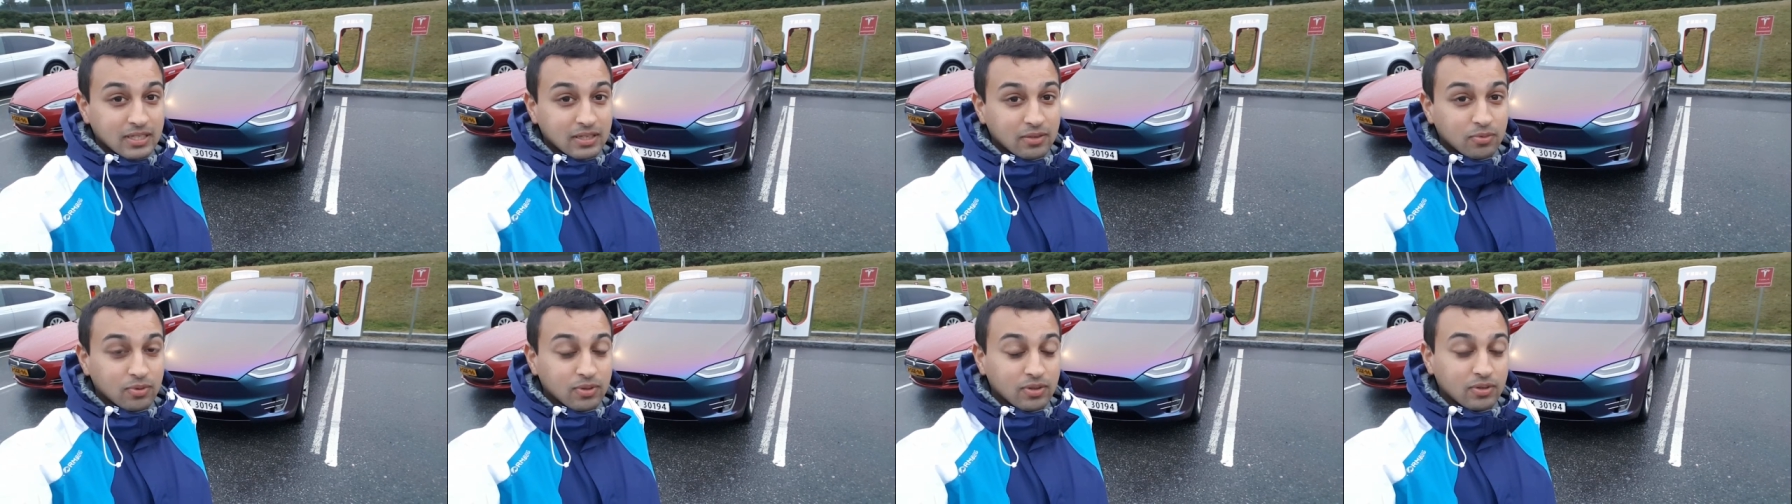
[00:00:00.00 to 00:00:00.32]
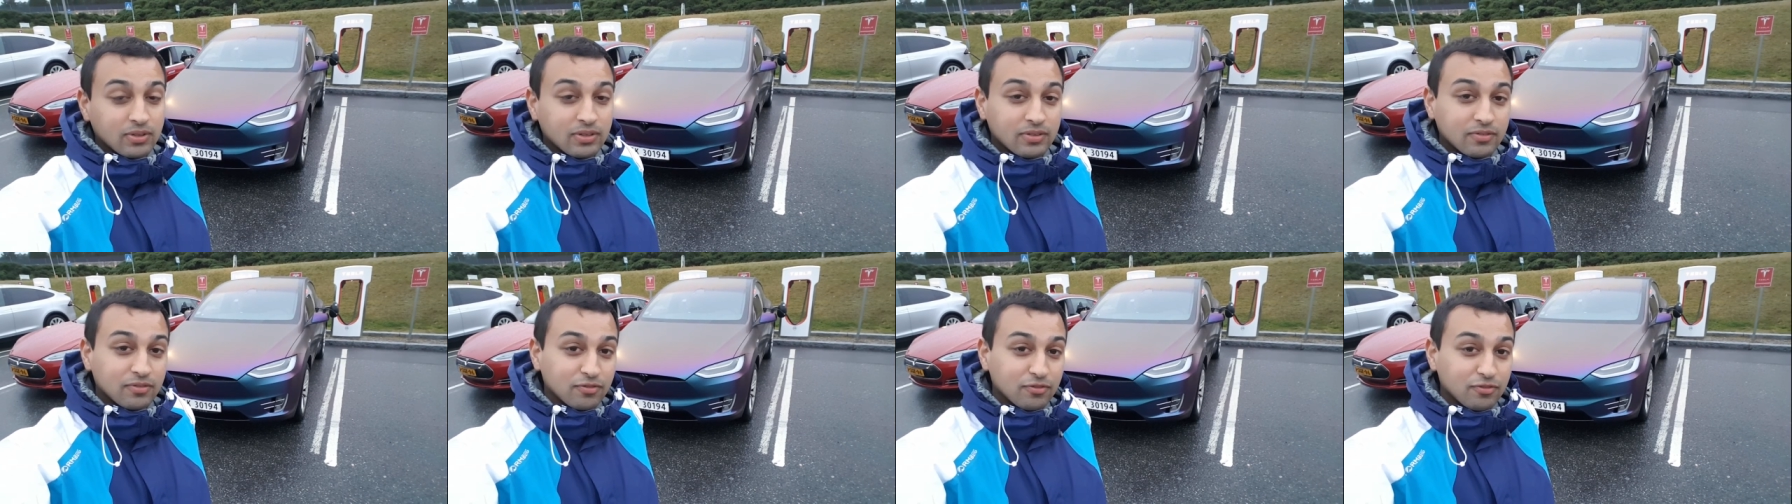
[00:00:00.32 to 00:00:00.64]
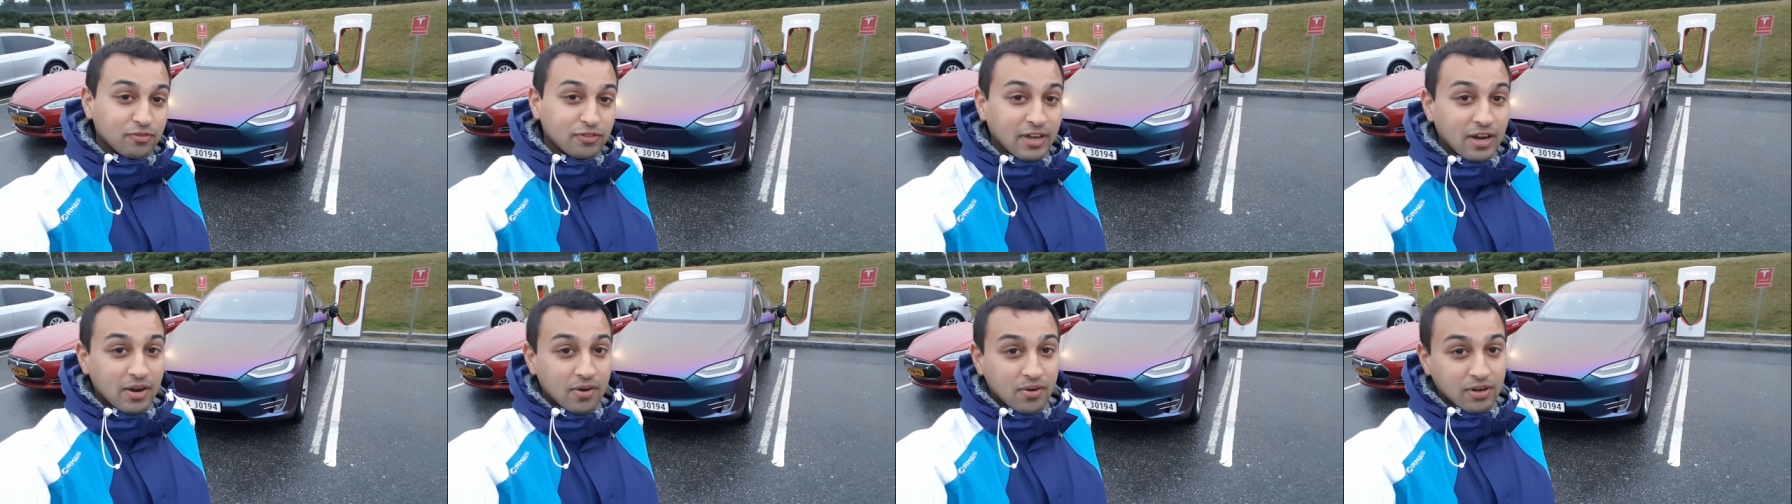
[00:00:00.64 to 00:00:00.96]
it will
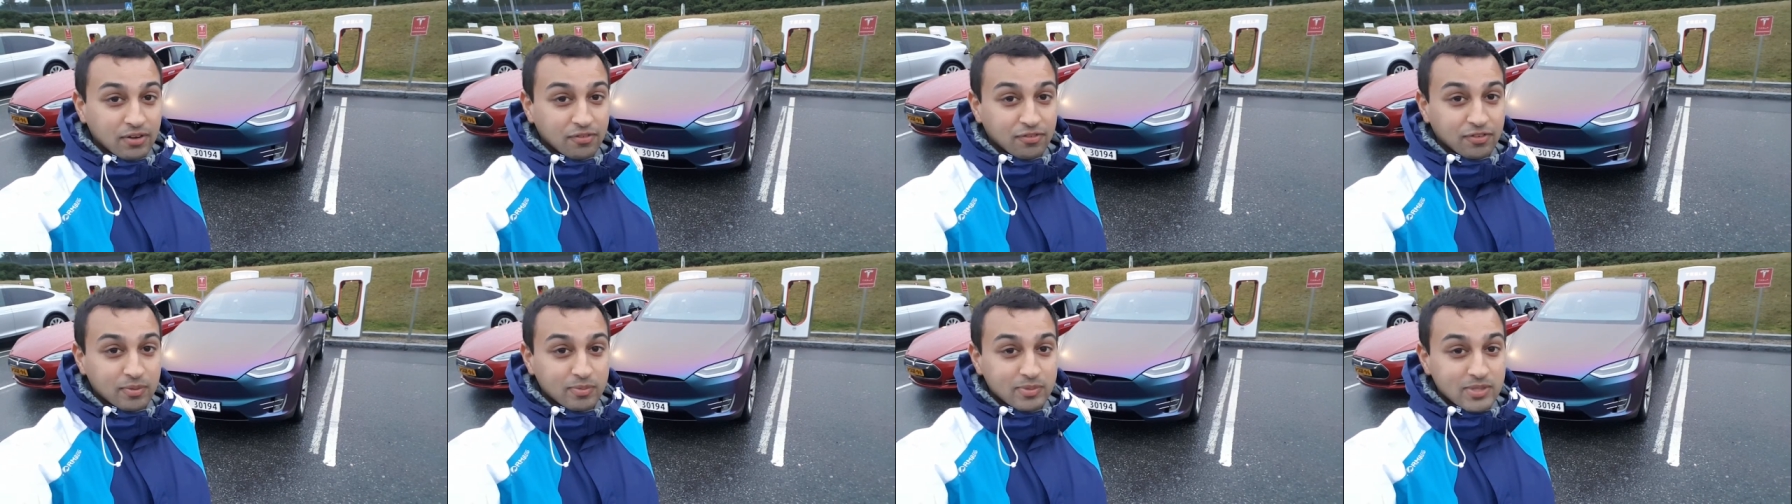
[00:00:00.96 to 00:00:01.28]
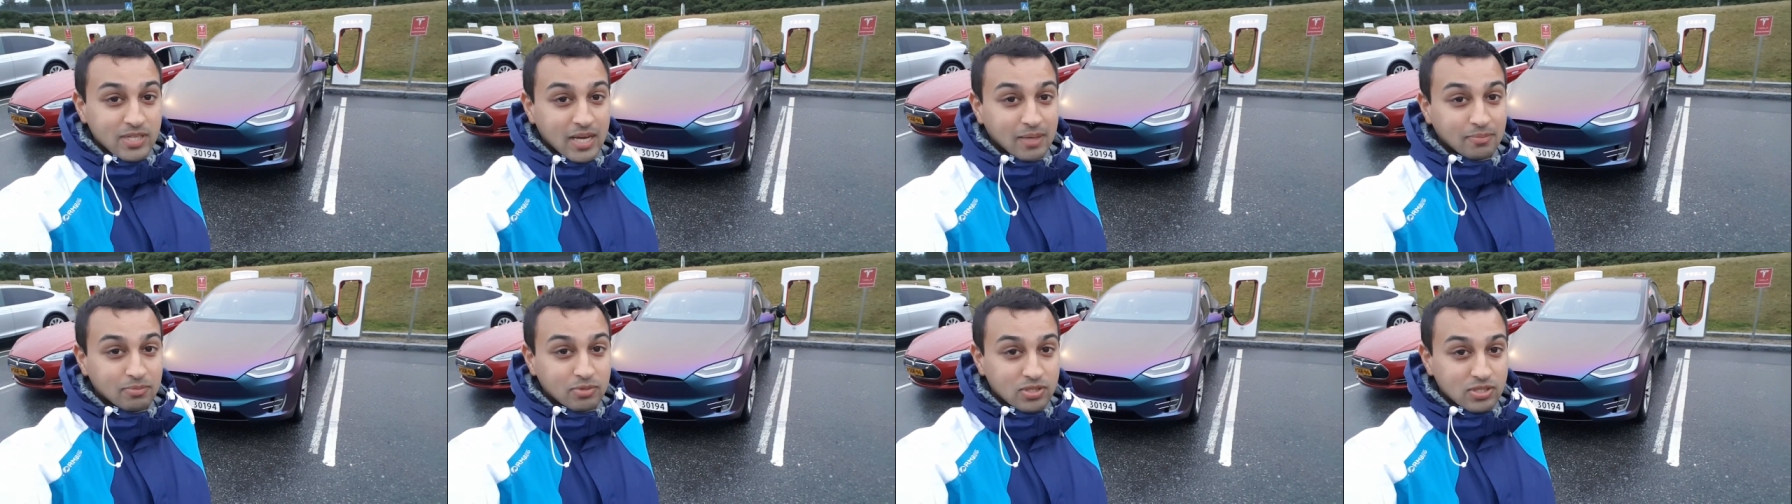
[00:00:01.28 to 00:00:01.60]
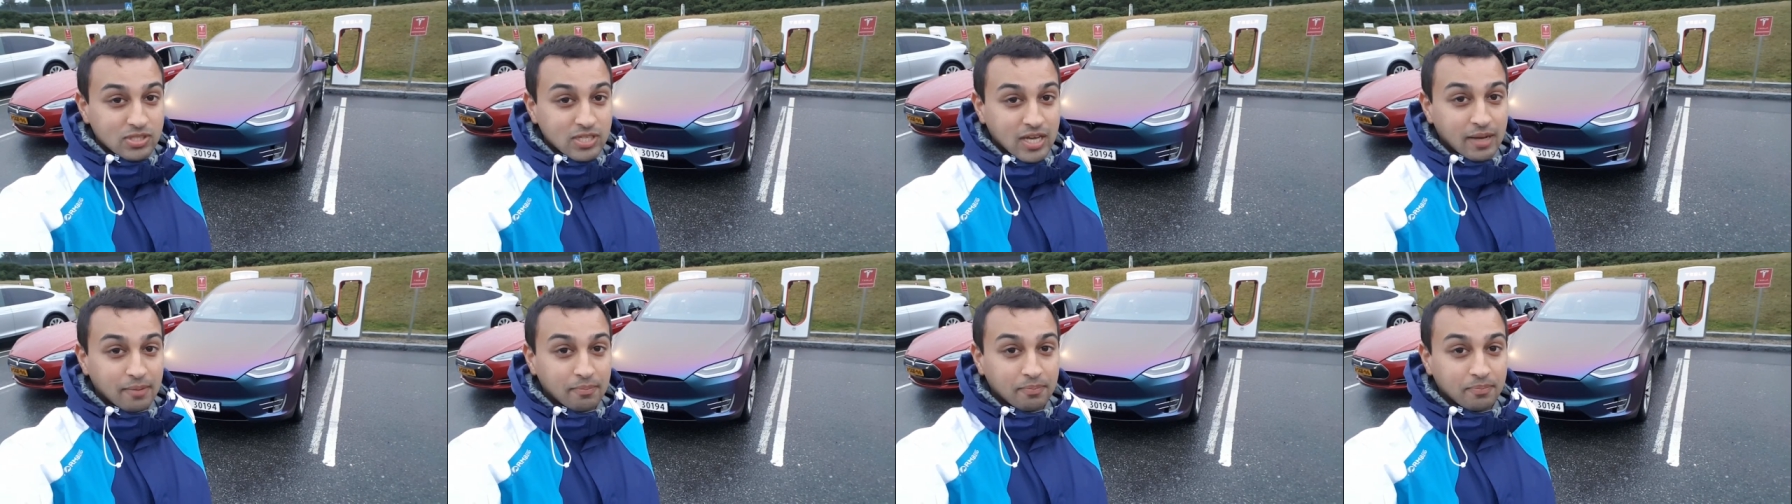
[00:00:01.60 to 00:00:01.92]
vary from time to
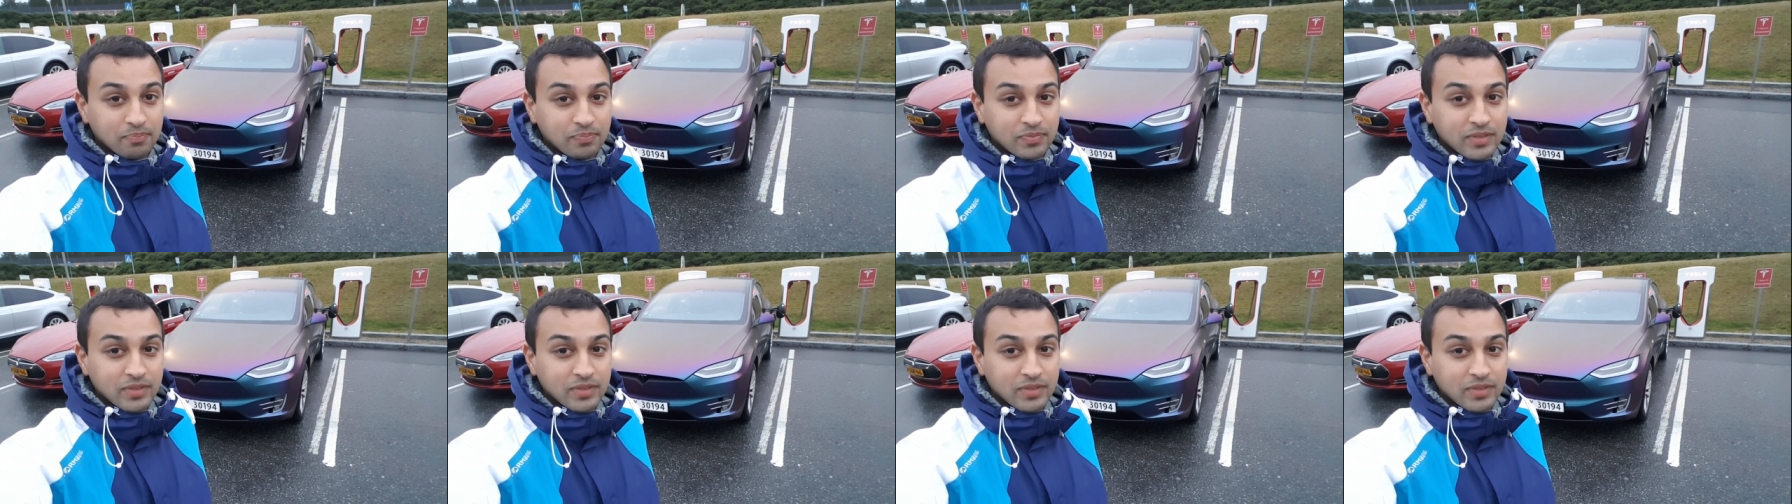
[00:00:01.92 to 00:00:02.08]
time.